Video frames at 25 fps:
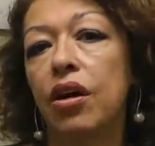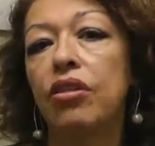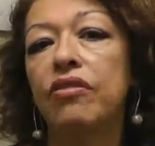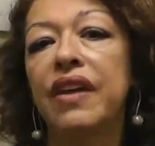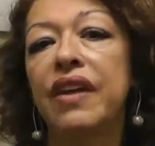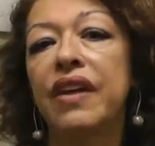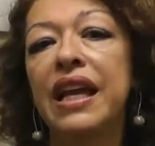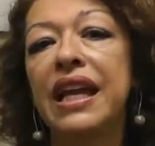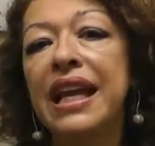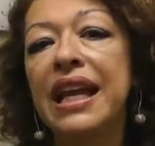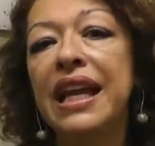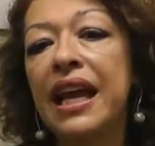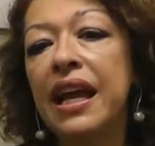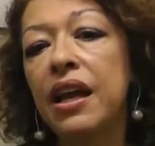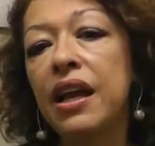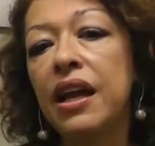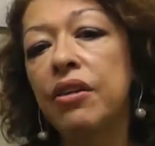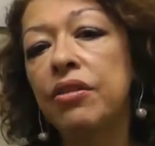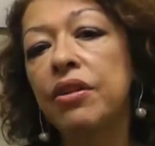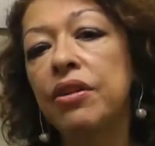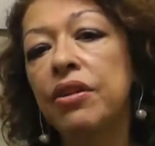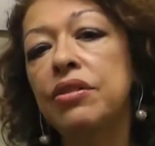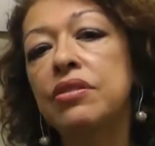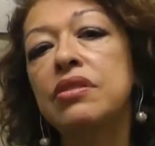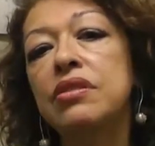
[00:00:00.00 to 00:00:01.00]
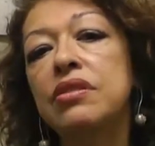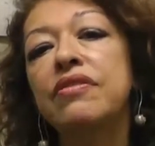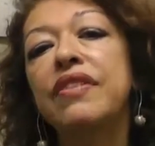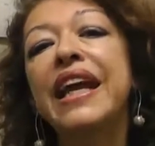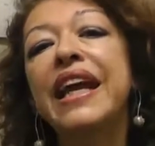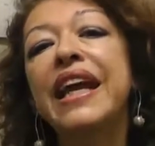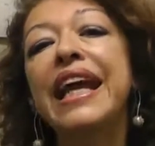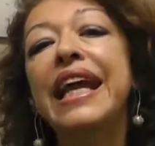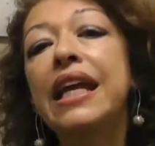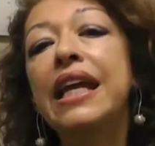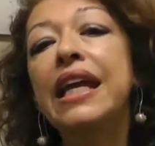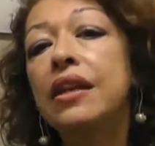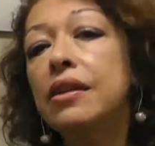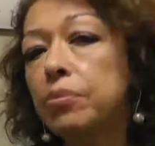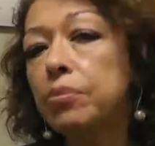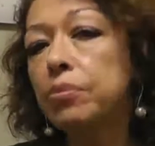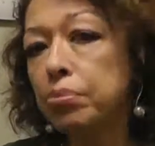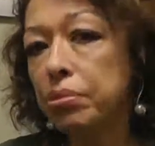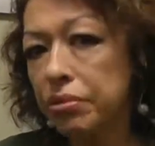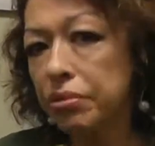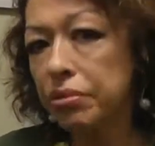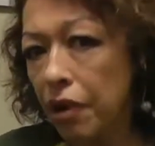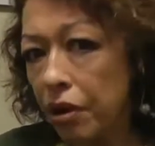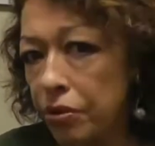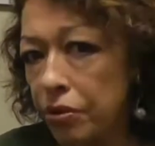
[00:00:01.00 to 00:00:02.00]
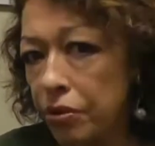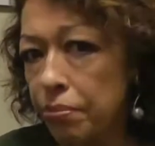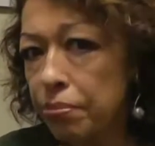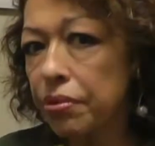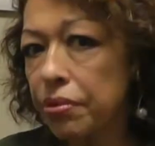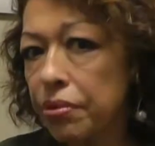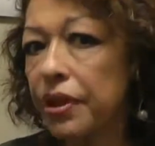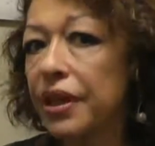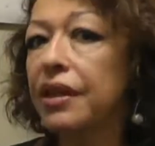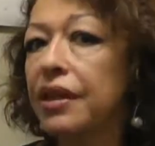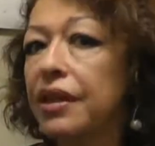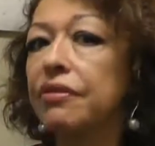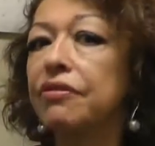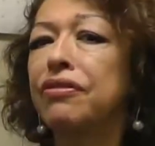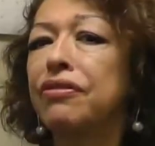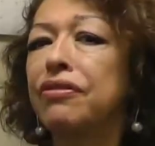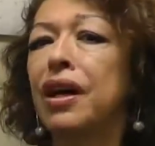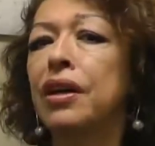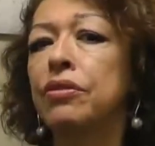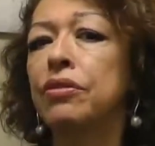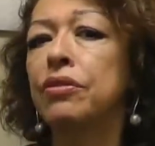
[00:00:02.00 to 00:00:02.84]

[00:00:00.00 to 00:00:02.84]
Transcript: of any areas of inappropriate